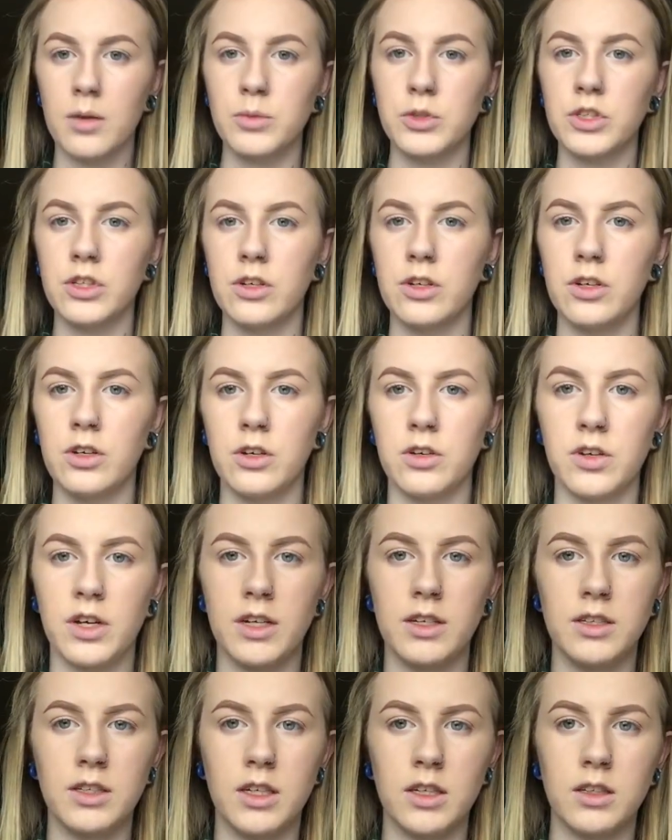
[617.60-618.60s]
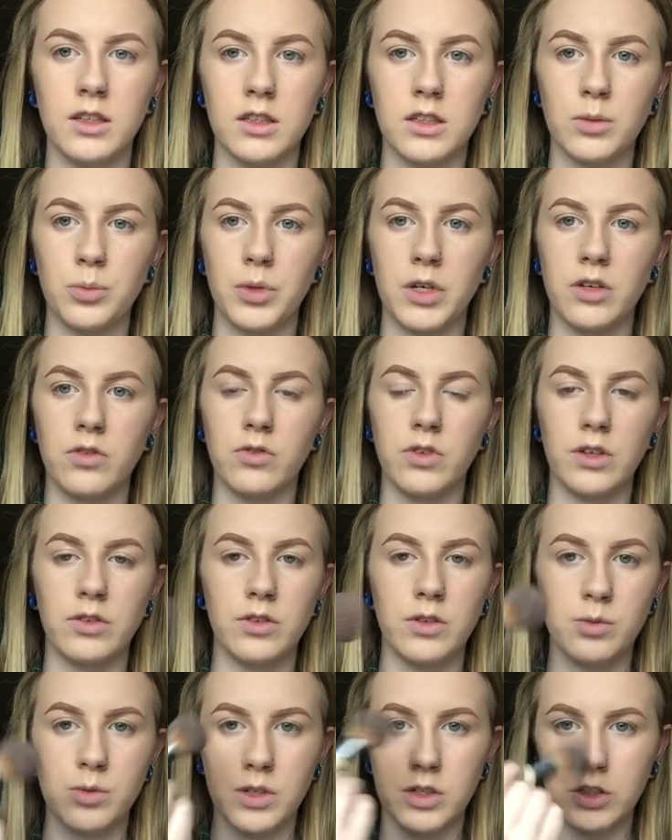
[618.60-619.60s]
I'm just going to go ahead and take this big
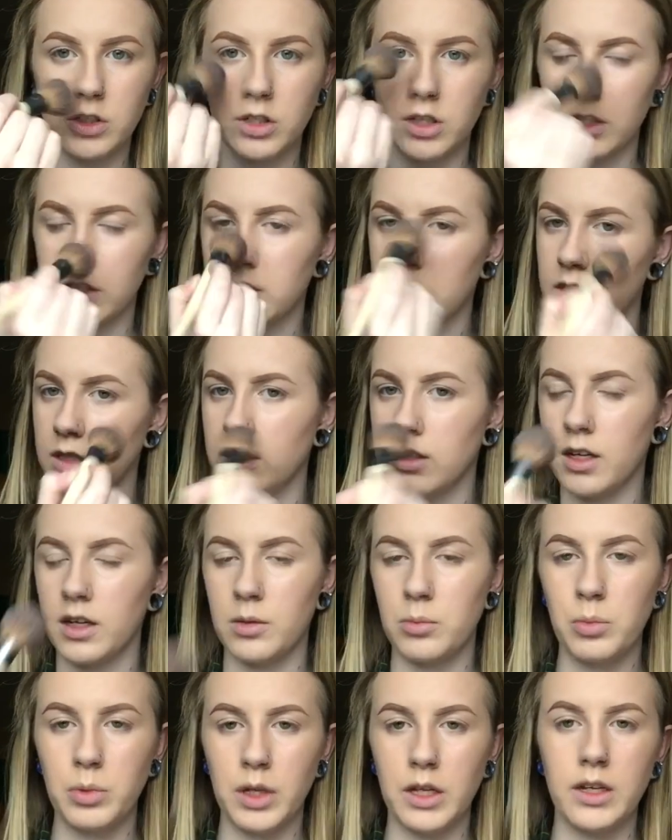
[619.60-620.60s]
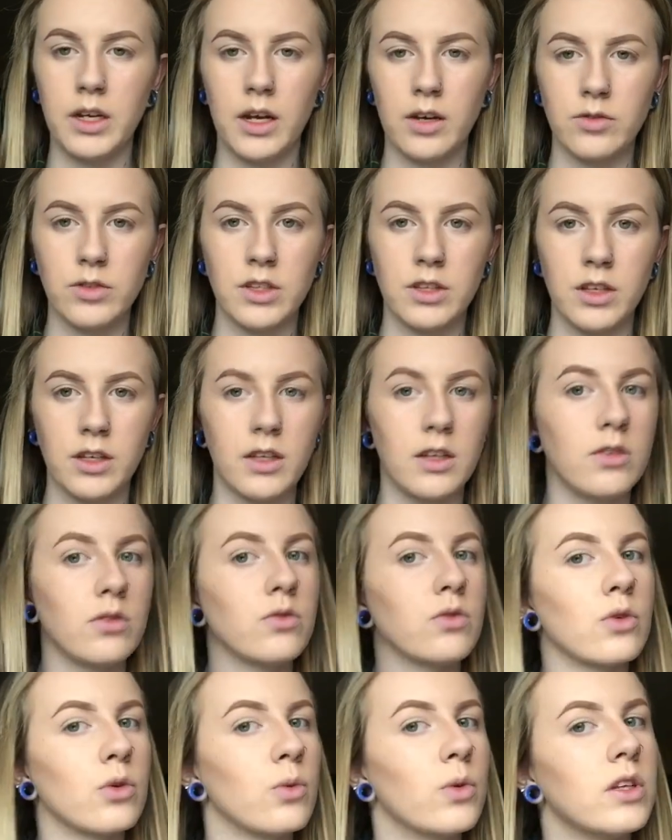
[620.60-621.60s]
fluffy brush just to like blend everything in
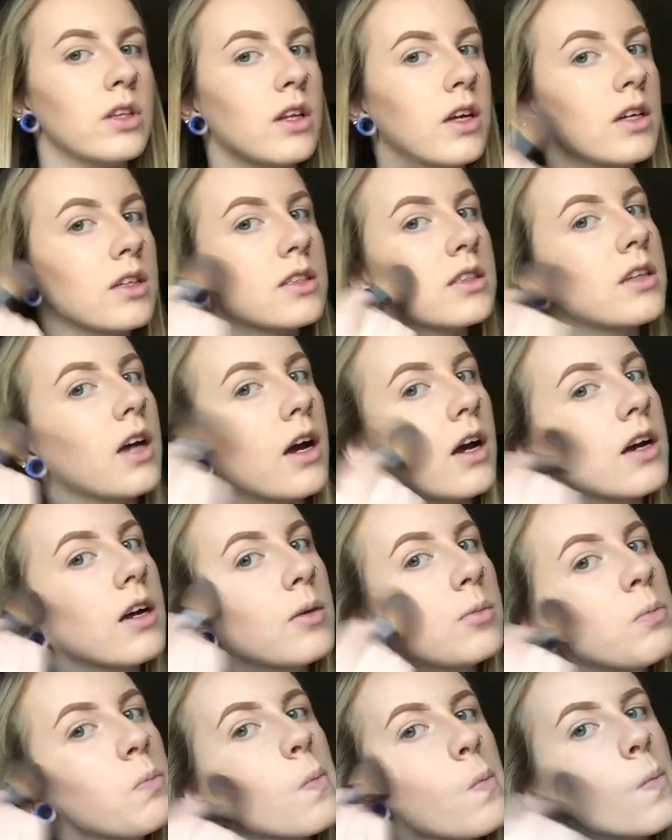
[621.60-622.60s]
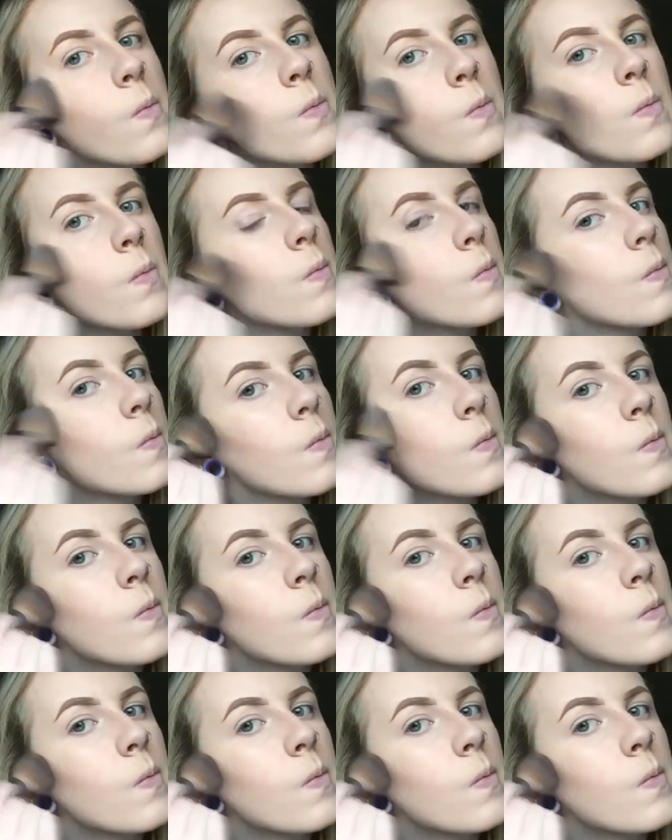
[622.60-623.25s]
for one last time. Alright,